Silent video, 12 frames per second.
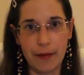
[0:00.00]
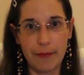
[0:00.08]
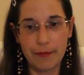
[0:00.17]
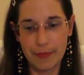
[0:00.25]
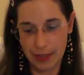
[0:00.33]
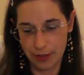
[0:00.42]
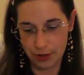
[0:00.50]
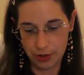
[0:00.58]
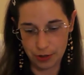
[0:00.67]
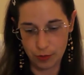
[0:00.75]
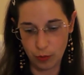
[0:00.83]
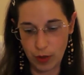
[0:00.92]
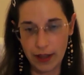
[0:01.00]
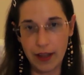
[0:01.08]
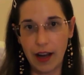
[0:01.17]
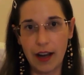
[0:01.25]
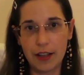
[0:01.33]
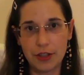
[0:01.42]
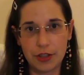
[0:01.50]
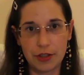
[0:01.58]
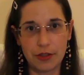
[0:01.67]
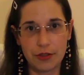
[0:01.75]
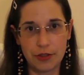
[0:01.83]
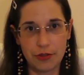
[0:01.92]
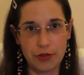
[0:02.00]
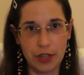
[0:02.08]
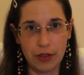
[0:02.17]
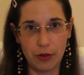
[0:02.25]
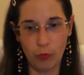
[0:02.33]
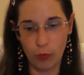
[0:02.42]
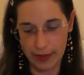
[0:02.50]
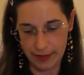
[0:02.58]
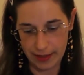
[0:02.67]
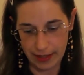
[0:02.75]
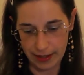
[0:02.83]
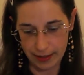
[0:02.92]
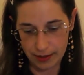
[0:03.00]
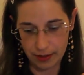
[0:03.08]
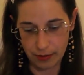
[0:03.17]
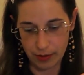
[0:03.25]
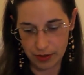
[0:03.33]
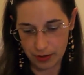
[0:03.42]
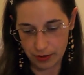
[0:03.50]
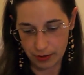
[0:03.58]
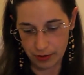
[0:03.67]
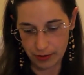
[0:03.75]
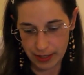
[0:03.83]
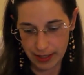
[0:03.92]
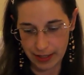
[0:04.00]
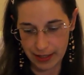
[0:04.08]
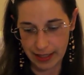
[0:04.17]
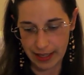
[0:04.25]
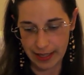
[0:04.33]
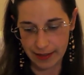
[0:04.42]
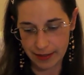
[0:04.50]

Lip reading: it's just what I just concentrate on one thing, so I don't do anything else.